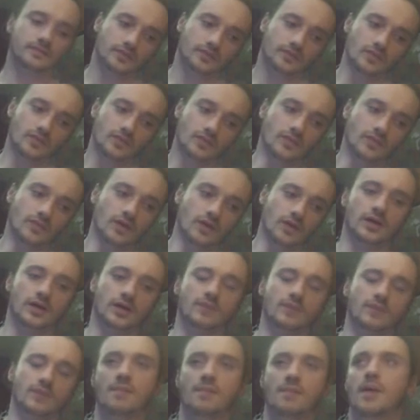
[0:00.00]
So before we
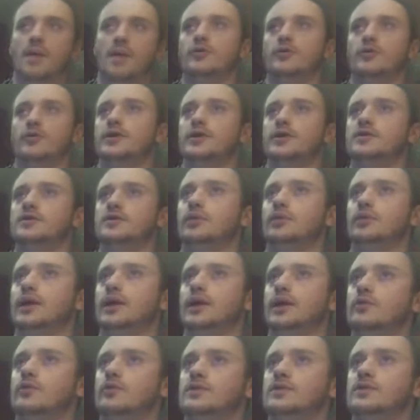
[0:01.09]
even started our
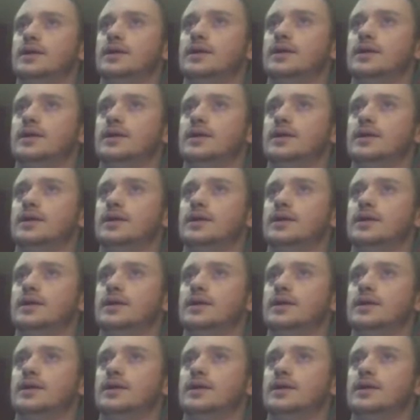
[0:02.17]
trek